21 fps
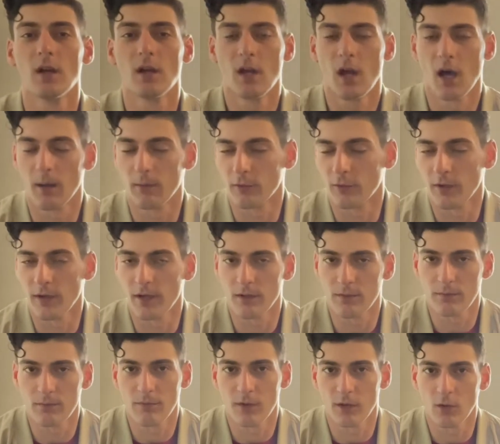
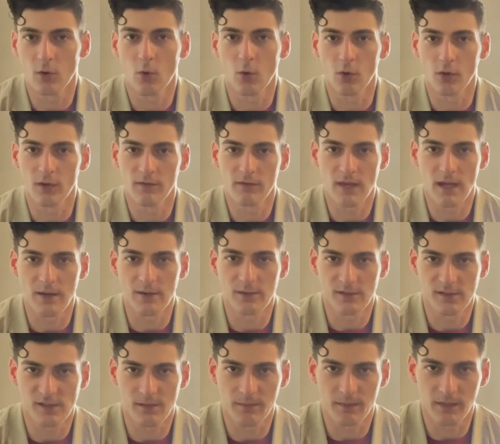upgrade the core if that was
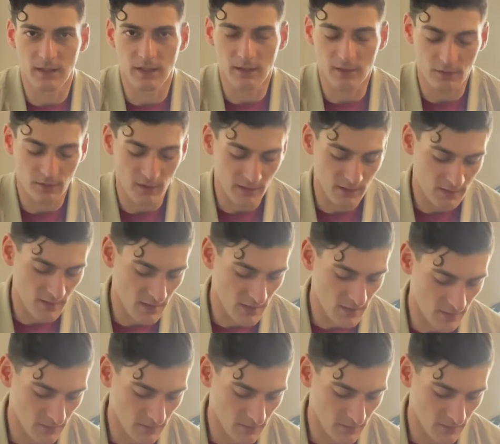something that you'd like to do.